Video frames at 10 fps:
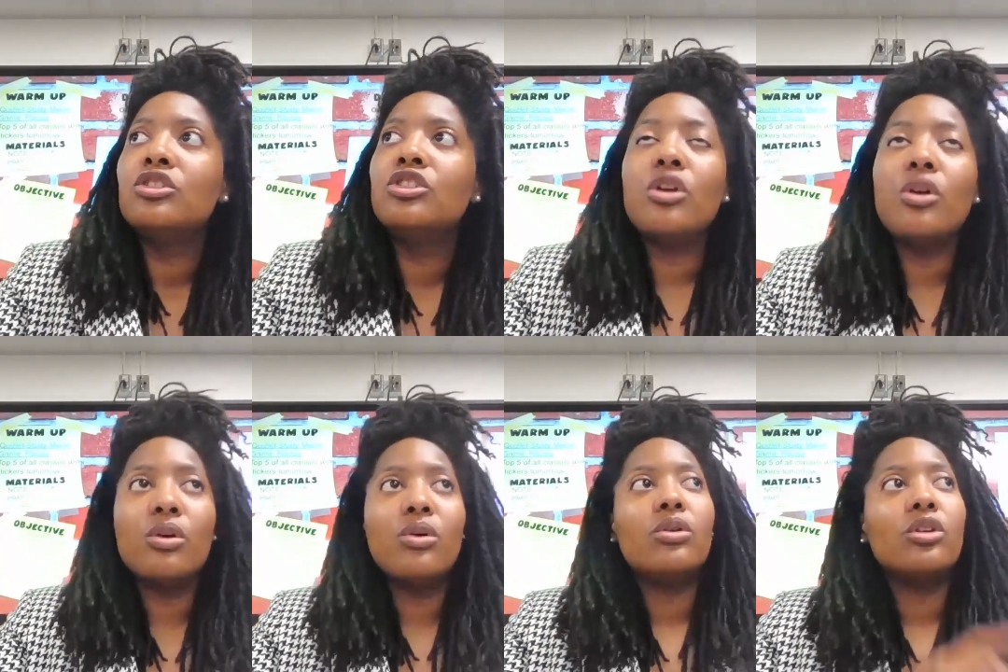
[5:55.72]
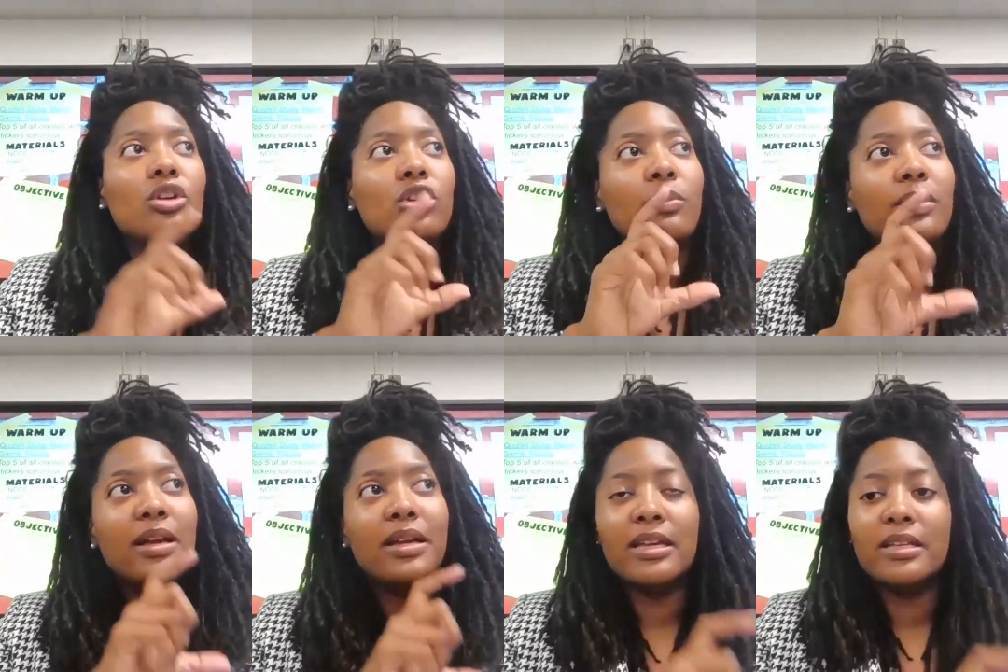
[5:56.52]
So,
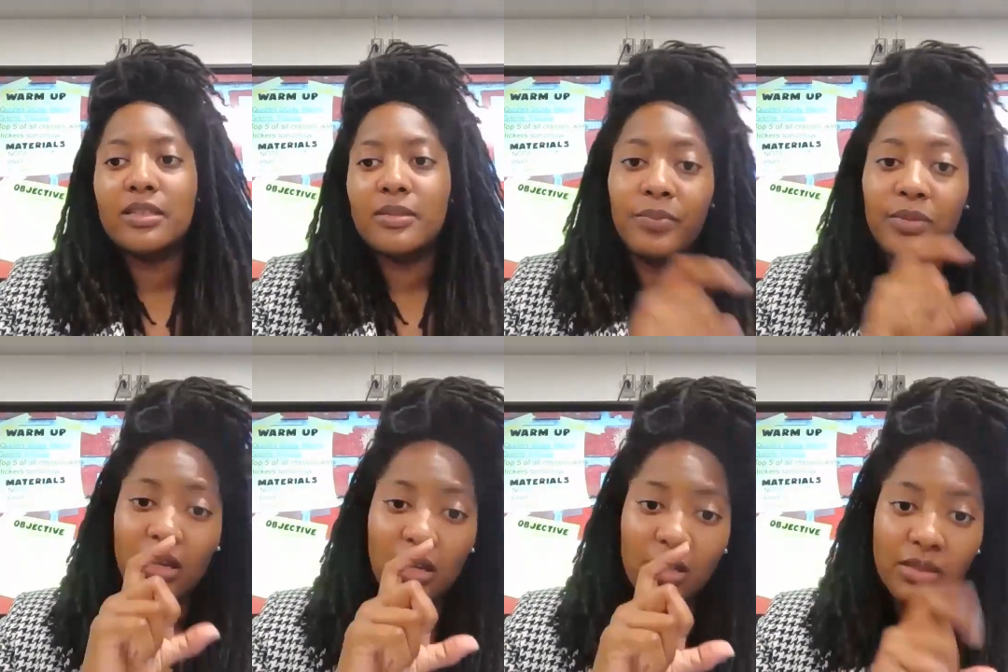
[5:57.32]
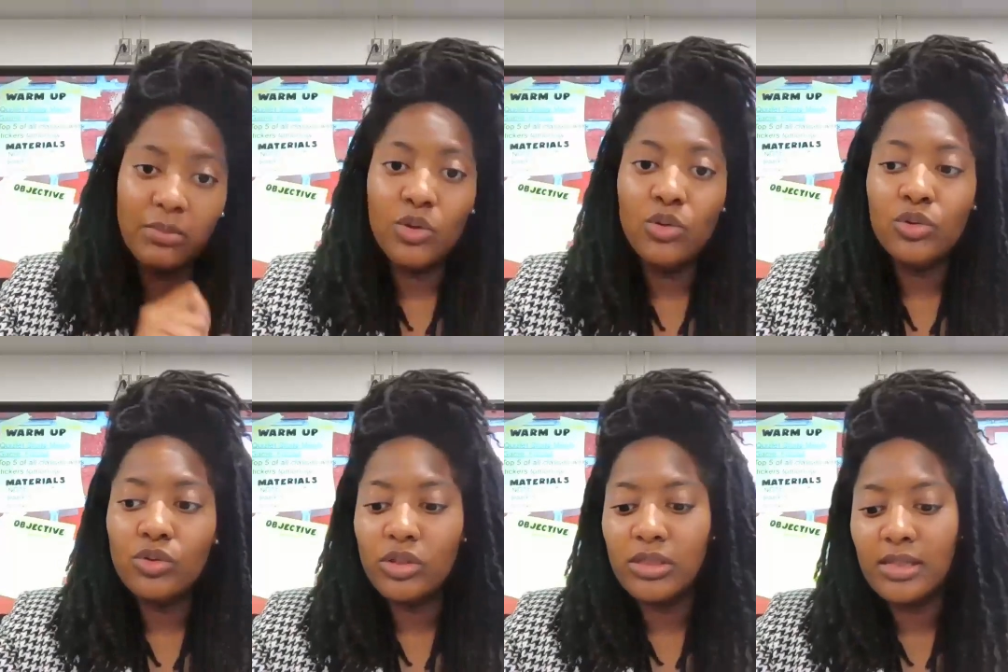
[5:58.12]
plugins, some
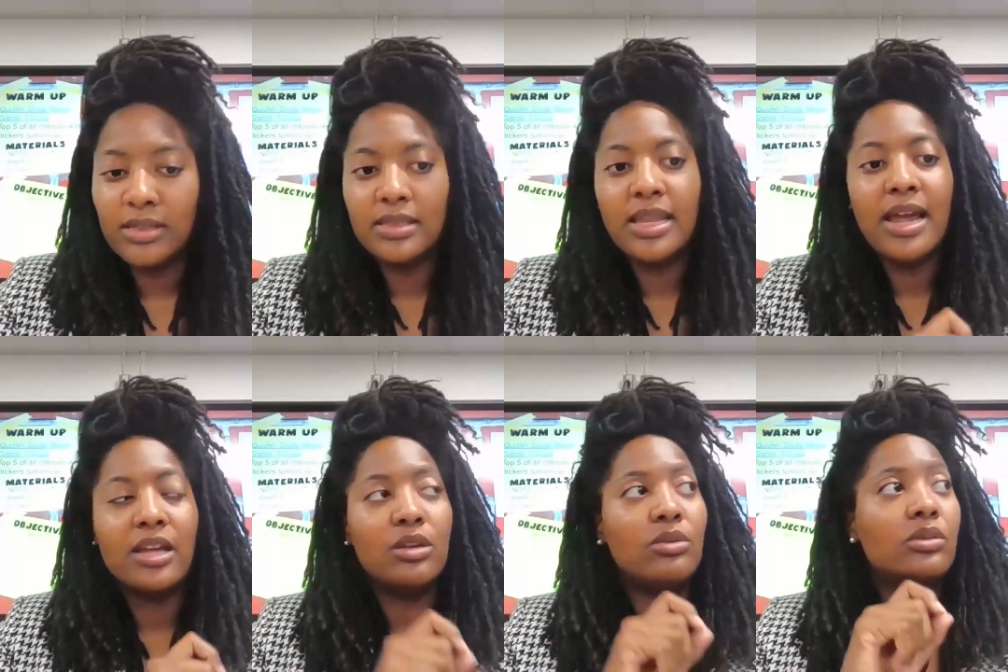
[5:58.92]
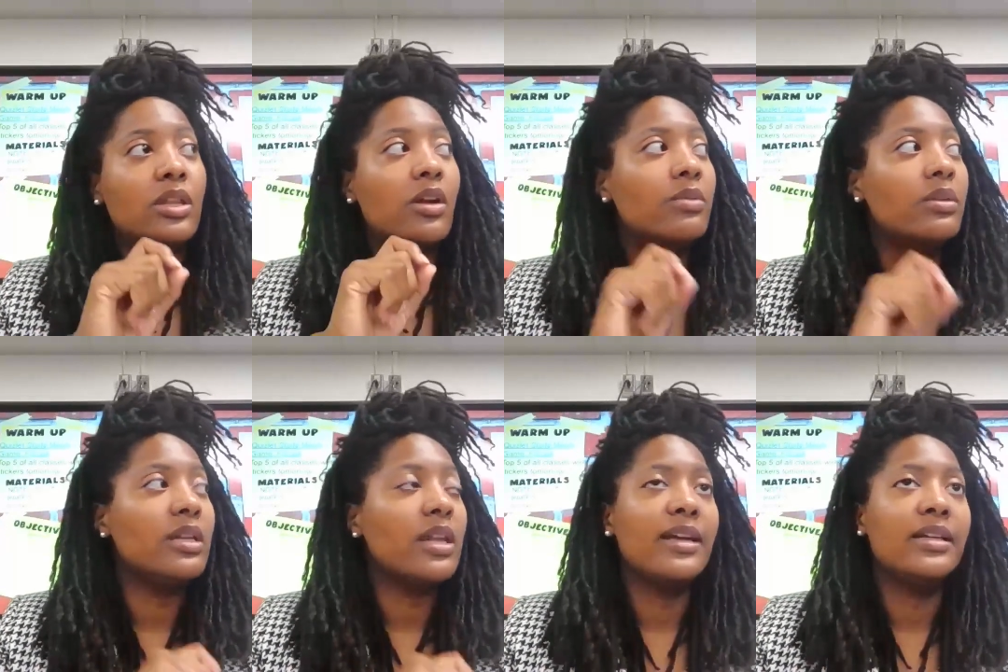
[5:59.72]
neutral scents that I use that are
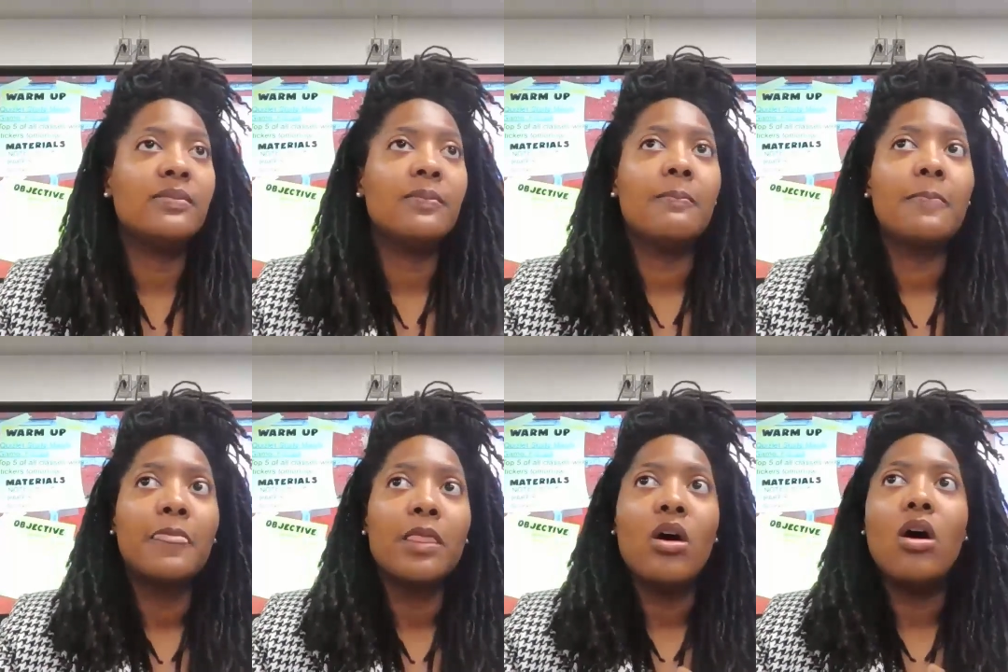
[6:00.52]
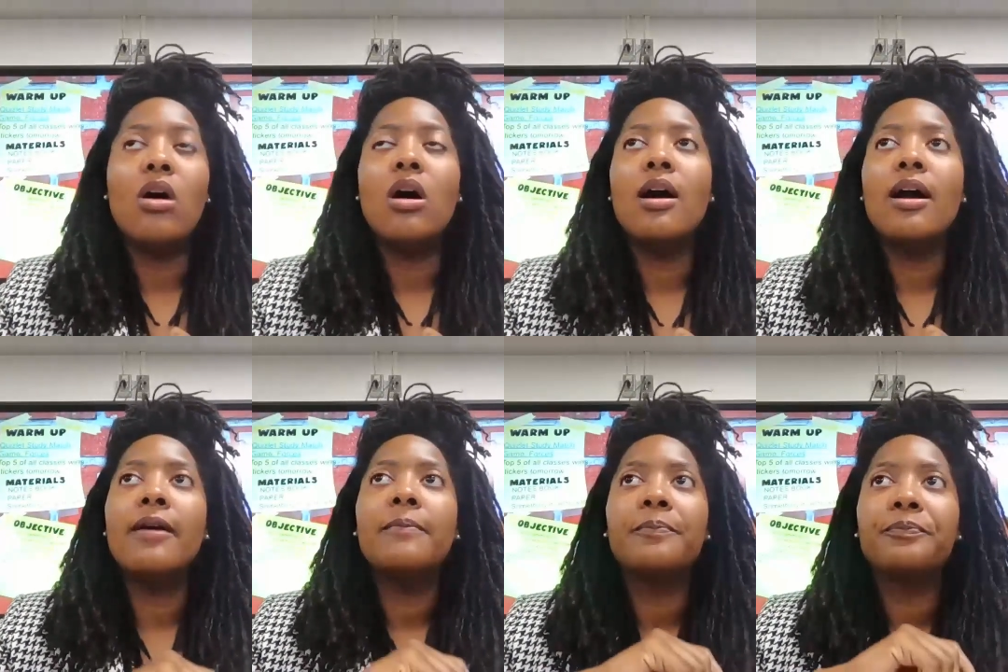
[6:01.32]
really nice
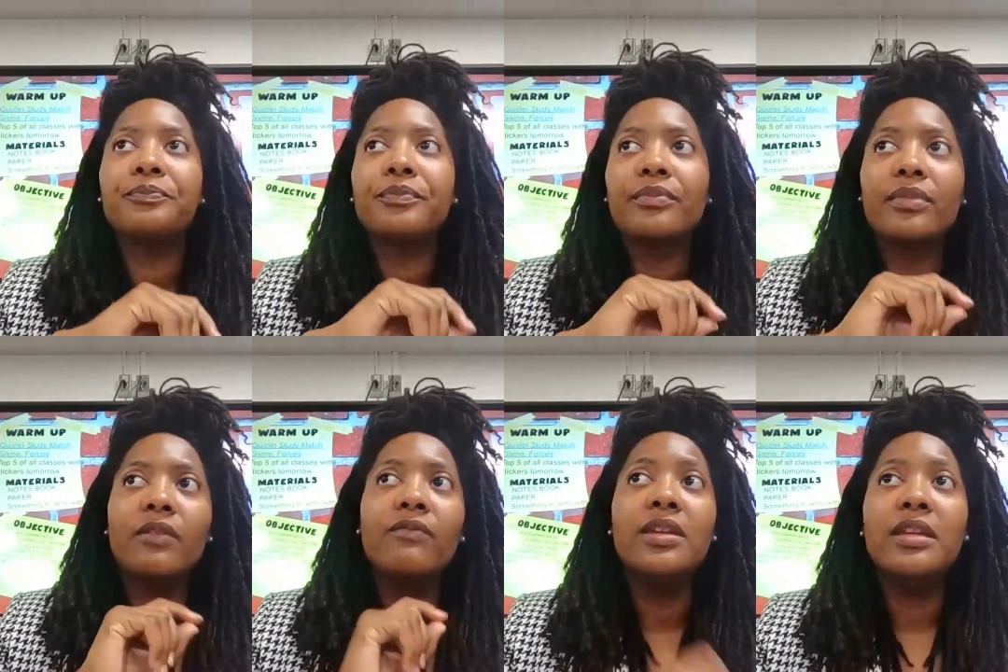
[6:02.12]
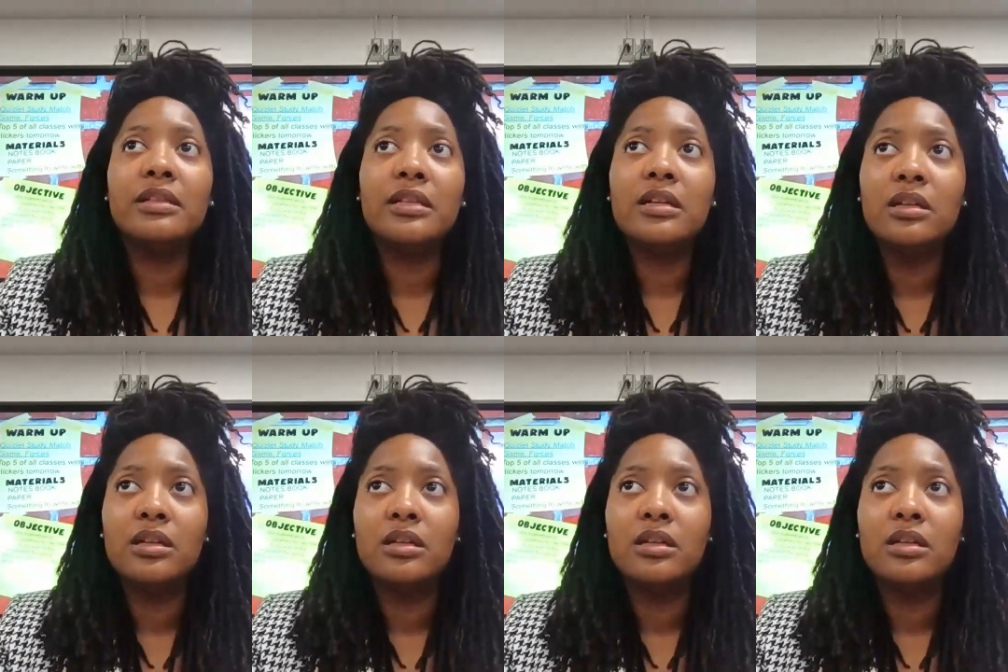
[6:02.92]
are vanilla,